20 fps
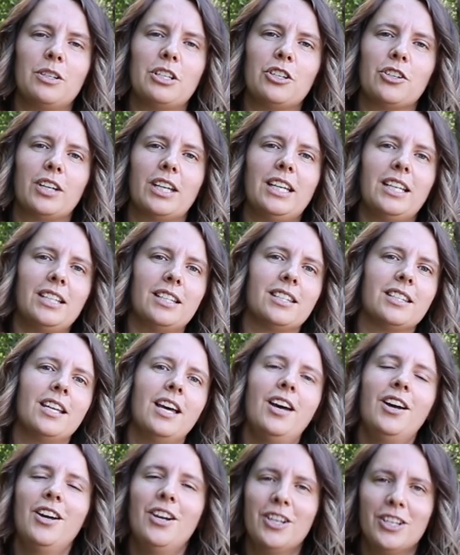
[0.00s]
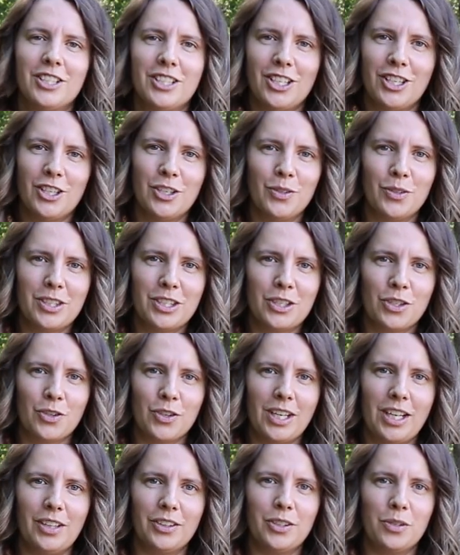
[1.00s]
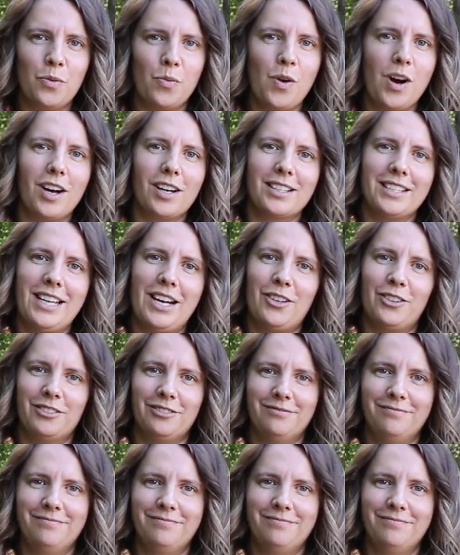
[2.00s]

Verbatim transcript: and your kids to use the trail to walk down.